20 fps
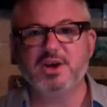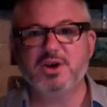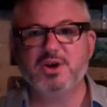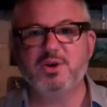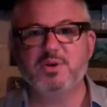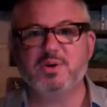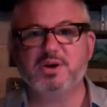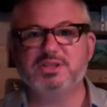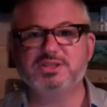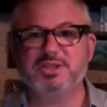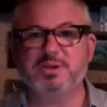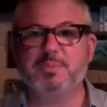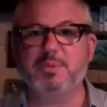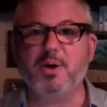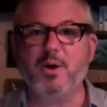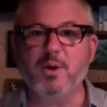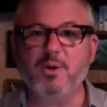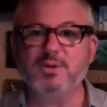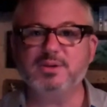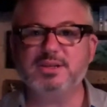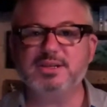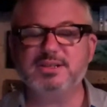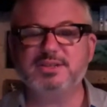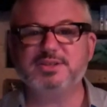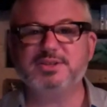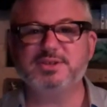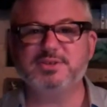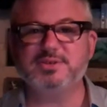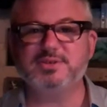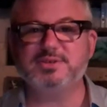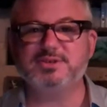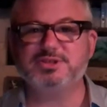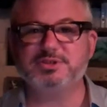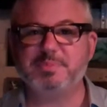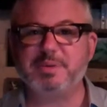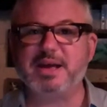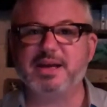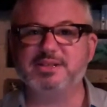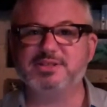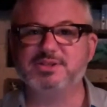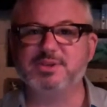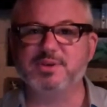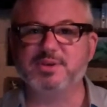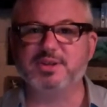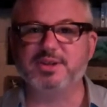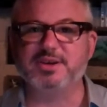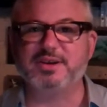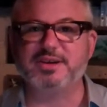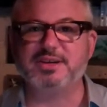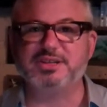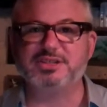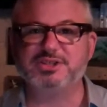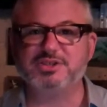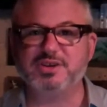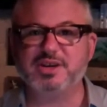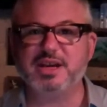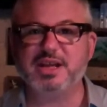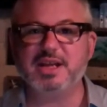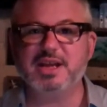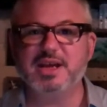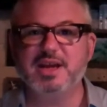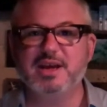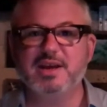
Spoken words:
who are still beholden to Japan's nuclear industry,